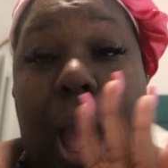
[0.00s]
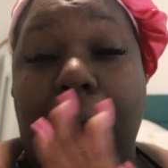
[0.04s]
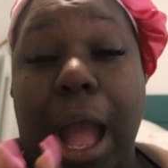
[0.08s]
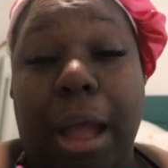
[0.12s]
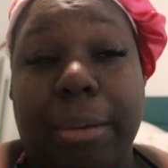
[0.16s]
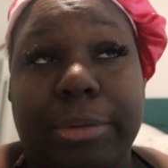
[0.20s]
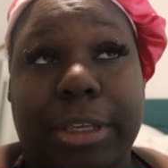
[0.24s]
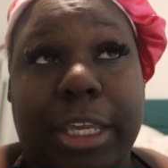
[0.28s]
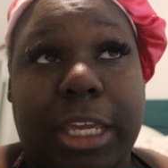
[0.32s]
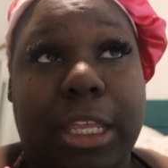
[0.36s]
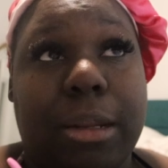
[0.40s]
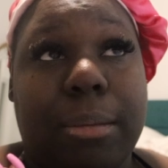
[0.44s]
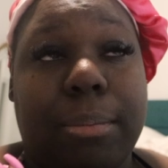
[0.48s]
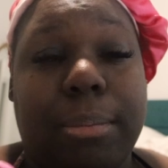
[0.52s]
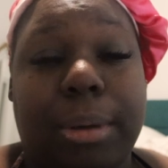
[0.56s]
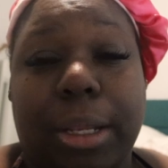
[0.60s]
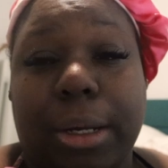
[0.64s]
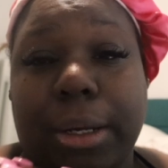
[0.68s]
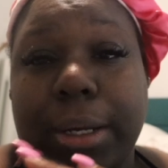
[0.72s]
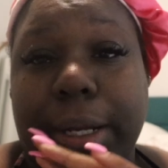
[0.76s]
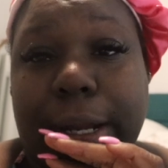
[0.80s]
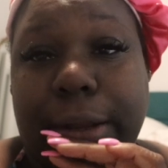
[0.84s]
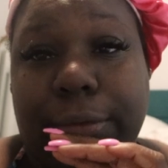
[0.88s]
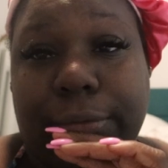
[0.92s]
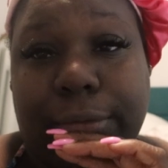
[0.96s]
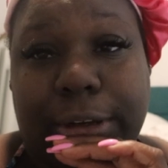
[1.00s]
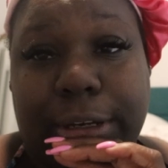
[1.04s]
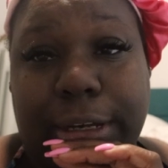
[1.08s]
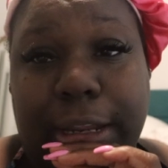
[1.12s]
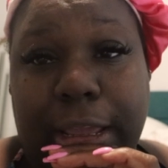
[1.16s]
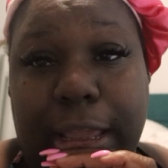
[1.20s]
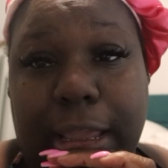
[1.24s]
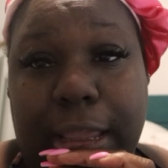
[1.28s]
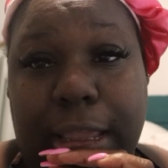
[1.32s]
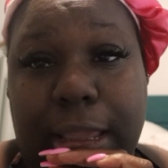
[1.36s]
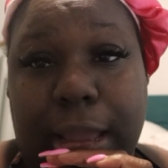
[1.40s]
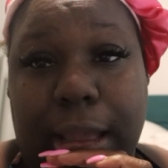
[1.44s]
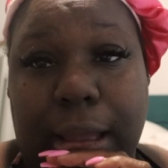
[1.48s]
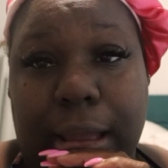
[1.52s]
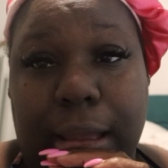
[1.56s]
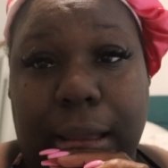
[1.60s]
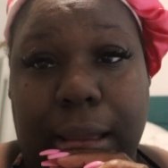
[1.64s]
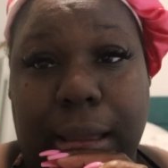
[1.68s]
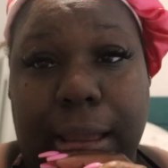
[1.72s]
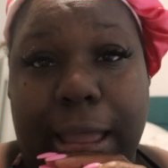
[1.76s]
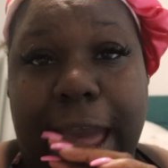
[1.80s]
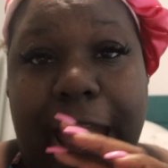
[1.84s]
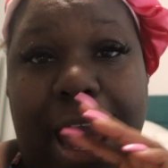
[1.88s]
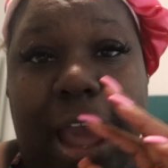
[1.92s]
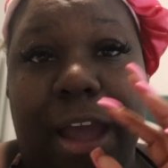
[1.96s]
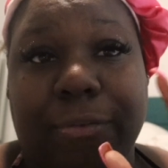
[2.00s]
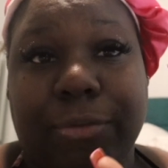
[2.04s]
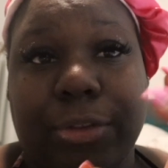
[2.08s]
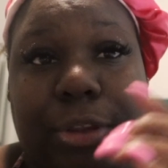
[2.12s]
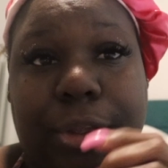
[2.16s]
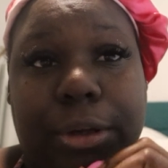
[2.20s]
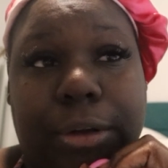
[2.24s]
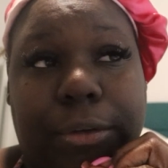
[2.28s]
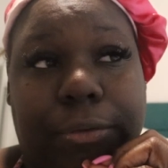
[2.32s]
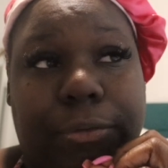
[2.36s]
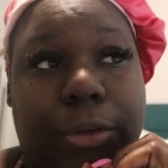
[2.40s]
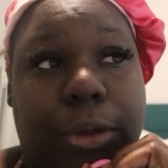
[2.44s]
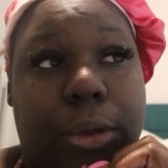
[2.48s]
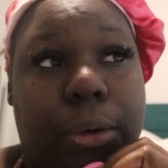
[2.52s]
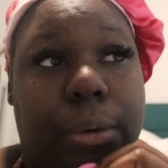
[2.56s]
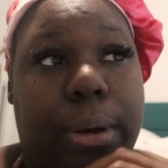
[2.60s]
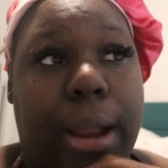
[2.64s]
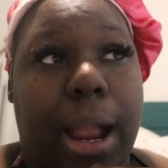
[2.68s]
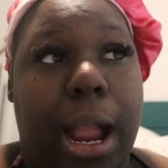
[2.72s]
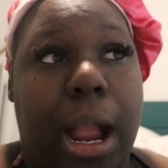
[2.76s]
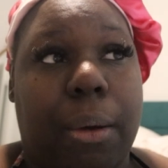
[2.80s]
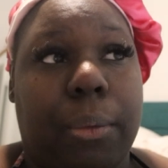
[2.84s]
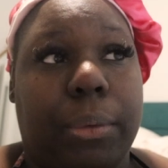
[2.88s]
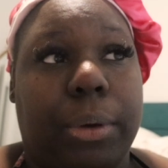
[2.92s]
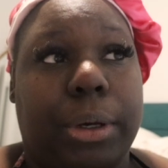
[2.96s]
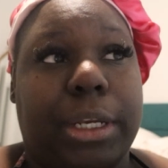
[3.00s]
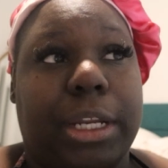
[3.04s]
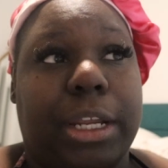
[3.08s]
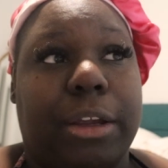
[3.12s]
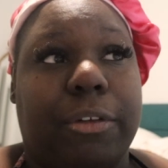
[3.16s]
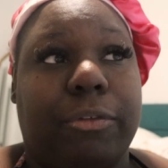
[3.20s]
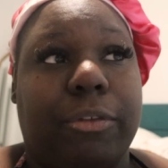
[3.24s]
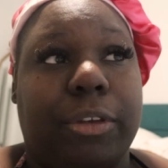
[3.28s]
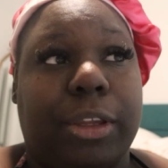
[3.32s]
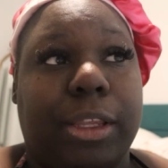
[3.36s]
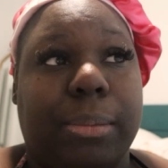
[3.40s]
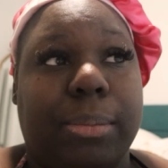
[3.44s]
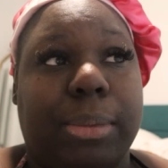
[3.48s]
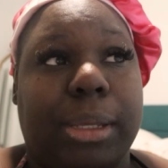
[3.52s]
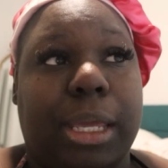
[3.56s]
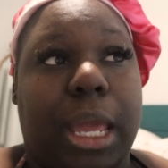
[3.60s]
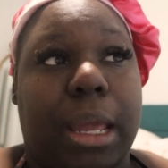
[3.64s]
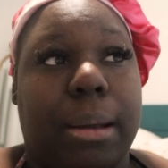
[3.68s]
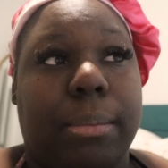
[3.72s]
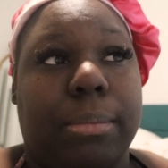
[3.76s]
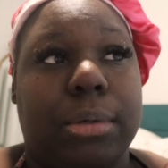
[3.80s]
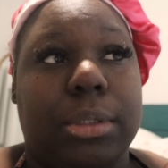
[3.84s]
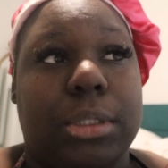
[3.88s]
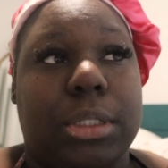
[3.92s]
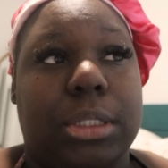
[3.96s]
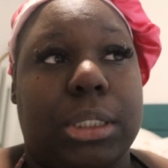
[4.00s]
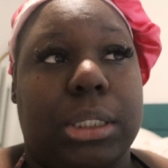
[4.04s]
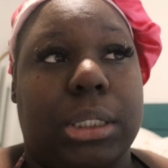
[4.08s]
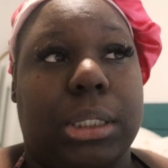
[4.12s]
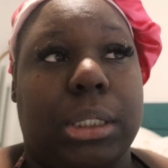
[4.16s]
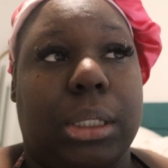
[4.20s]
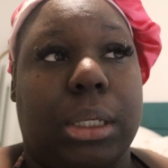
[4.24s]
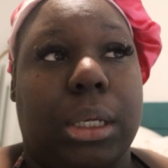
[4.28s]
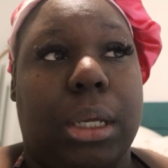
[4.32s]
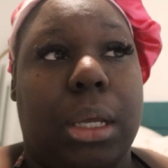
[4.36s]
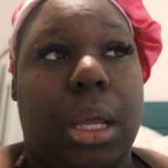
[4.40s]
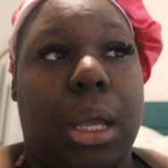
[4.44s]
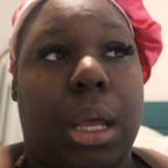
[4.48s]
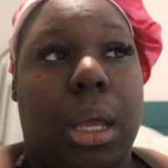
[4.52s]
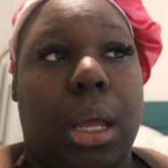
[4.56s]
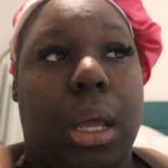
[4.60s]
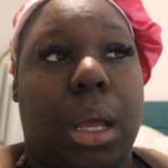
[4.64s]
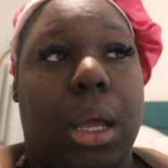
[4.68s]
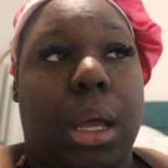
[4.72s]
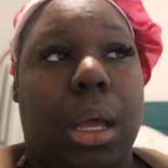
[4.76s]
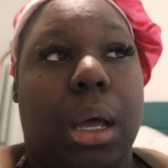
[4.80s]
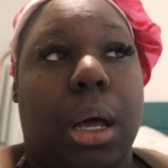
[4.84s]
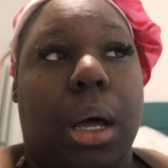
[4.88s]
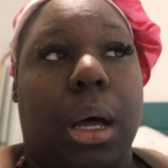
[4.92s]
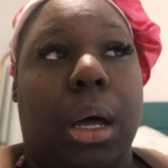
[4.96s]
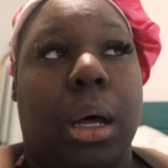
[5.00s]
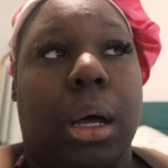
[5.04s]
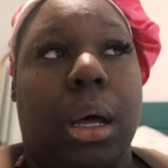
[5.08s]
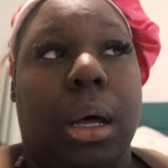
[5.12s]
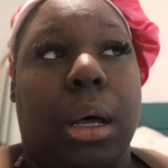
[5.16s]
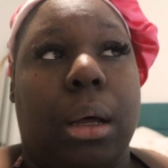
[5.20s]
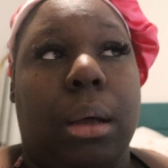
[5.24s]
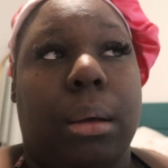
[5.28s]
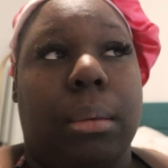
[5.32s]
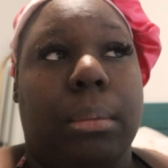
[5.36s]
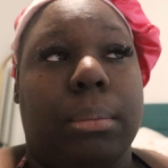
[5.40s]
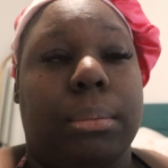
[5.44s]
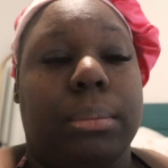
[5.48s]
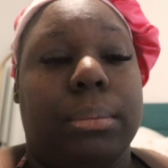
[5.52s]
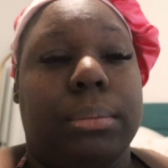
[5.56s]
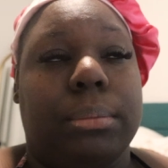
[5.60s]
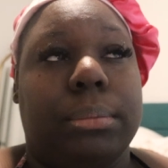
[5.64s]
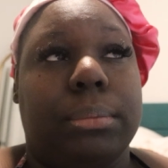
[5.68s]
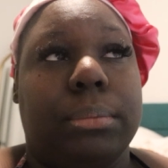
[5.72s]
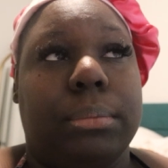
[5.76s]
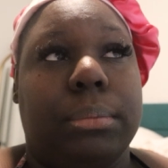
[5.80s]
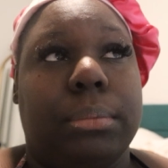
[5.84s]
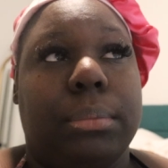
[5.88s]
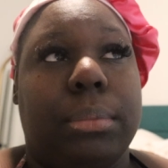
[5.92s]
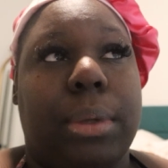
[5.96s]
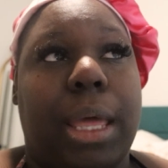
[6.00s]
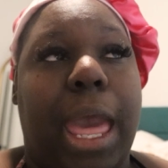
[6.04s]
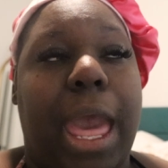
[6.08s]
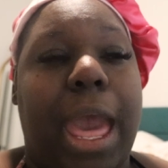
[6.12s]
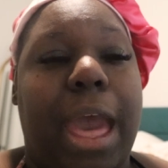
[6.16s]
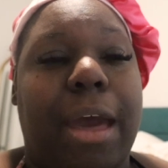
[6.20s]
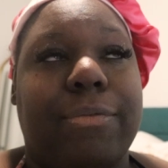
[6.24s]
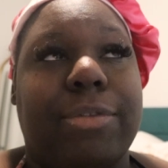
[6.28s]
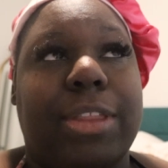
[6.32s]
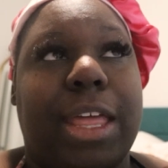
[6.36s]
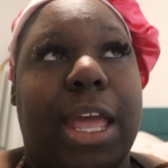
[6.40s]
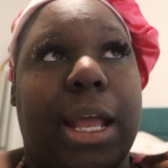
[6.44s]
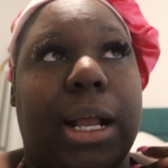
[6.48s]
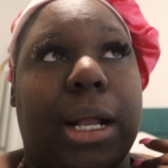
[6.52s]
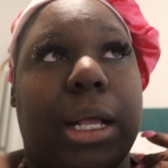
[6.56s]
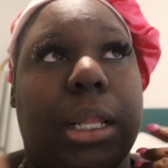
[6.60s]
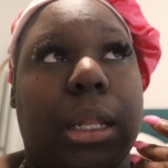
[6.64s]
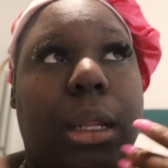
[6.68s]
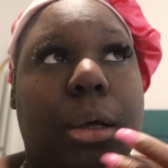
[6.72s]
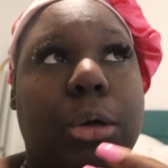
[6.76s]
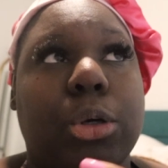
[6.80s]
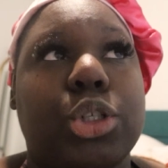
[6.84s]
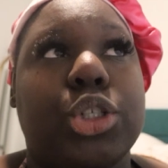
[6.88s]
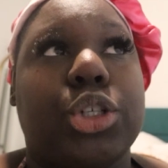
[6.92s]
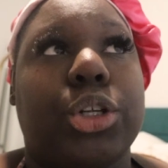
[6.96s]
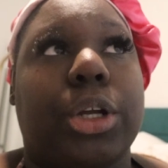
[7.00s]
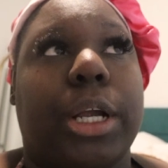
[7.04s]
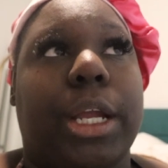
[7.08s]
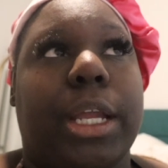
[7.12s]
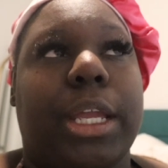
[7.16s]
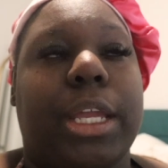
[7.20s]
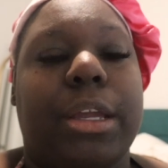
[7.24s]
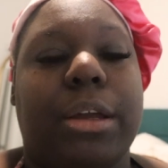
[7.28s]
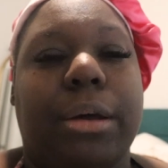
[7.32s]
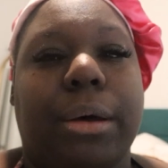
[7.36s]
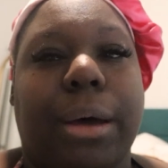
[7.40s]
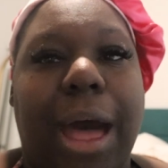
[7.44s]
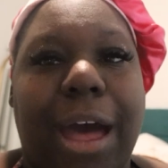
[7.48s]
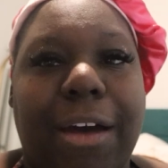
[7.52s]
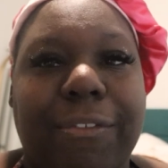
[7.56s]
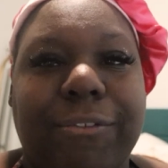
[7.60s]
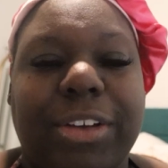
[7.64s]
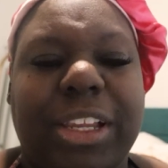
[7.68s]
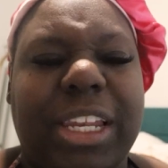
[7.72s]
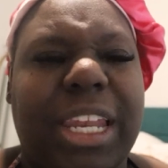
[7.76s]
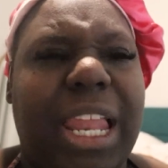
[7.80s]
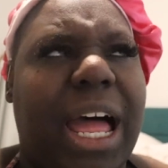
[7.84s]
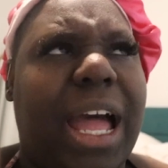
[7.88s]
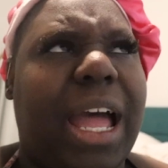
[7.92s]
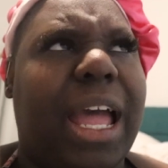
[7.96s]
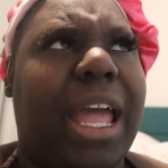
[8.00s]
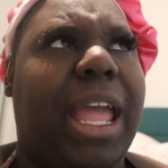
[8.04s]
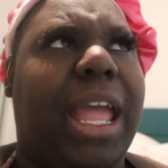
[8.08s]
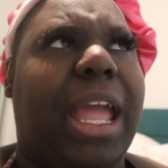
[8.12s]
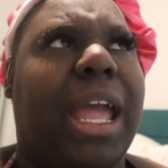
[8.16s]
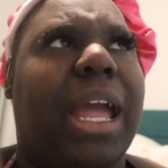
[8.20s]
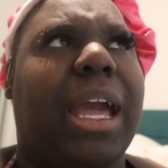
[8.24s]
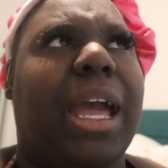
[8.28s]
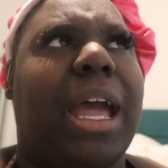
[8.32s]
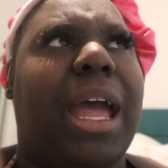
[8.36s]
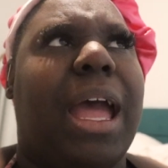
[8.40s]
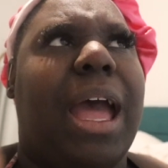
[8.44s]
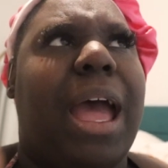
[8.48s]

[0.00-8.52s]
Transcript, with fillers: I'm getting better every day, y'all. After the funeral, I will definitely be able to um have that closure and heal. I feel like